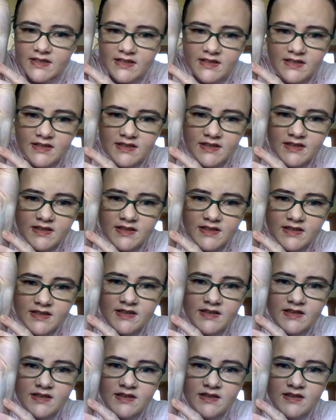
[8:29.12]

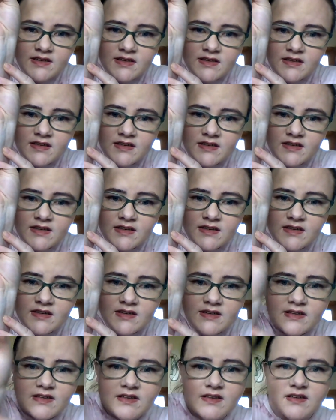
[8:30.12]

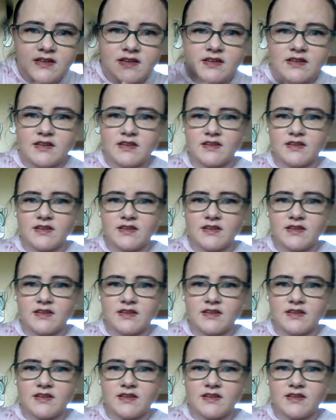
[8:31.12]
[no speech]